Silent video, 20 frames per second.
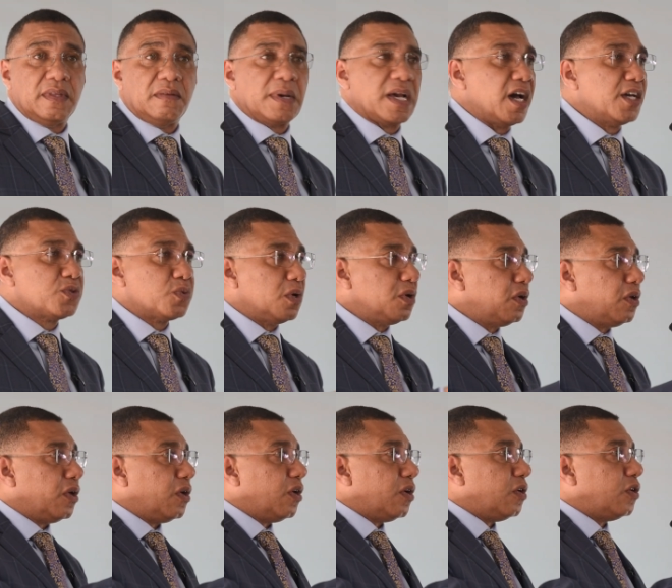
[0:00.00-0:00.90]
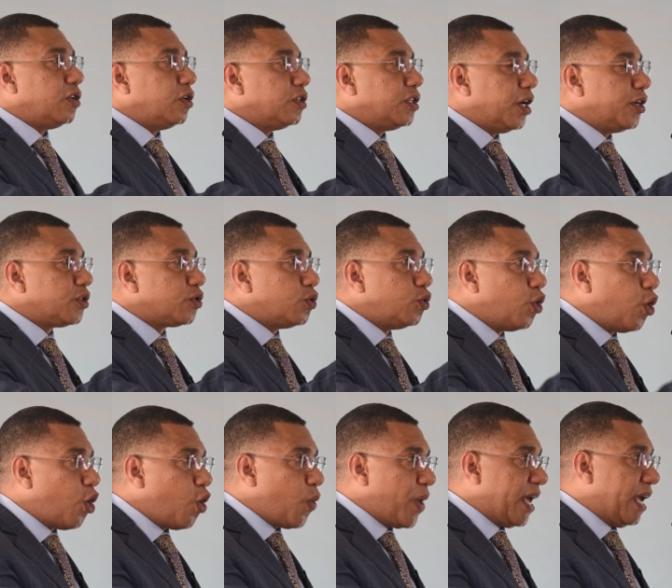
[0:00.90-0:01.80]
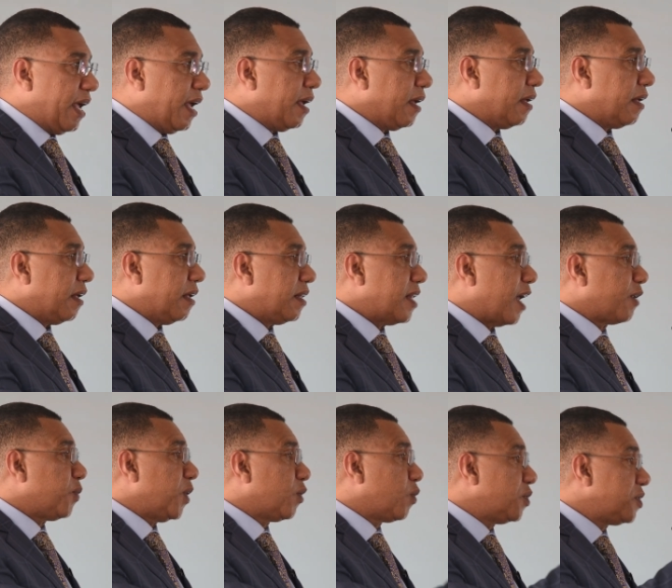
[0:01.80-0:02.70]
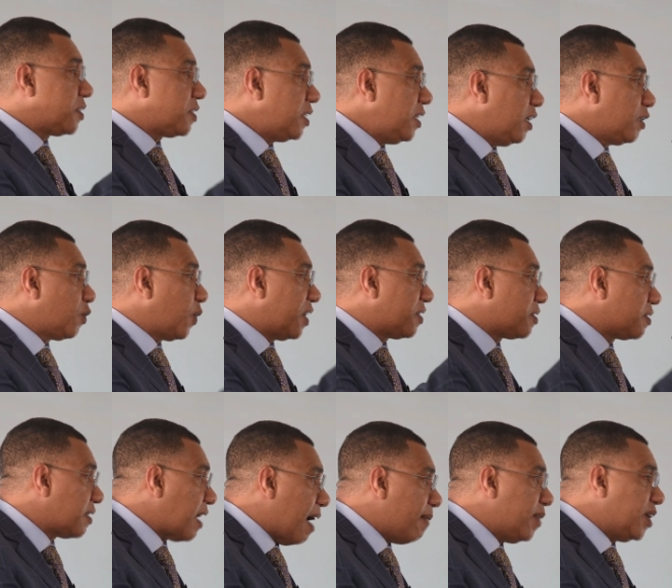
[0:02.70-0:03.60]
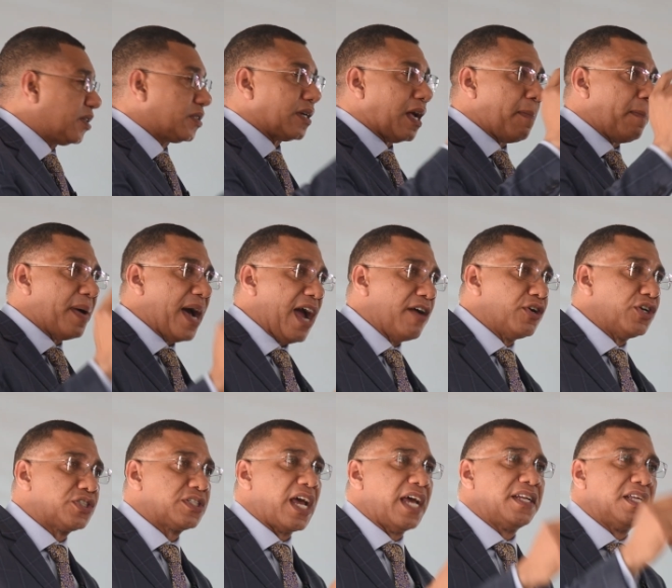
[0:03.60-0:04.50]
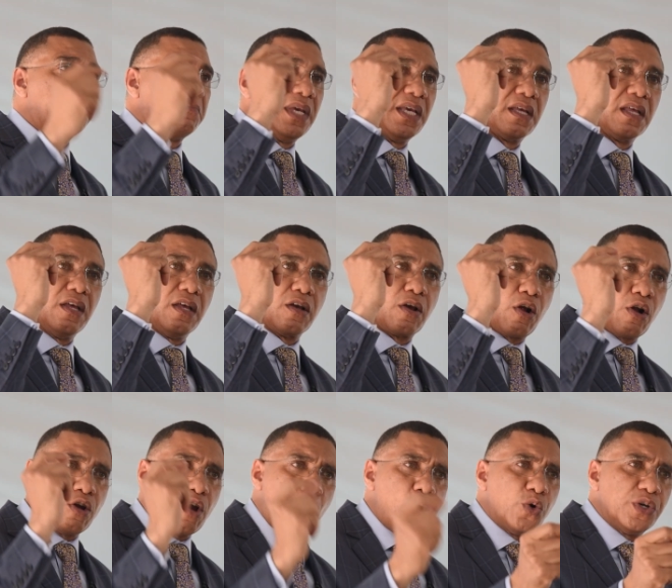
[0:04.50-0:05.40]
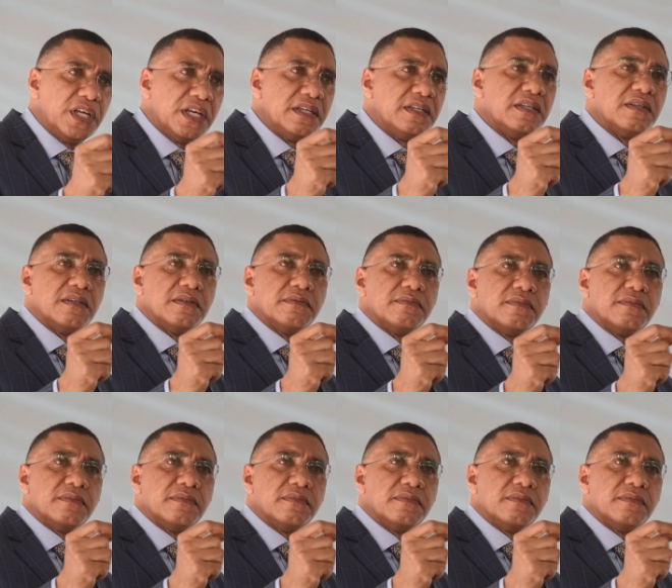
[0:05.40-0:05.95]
Because there is no way that we could seek to establish a parish and it be clouded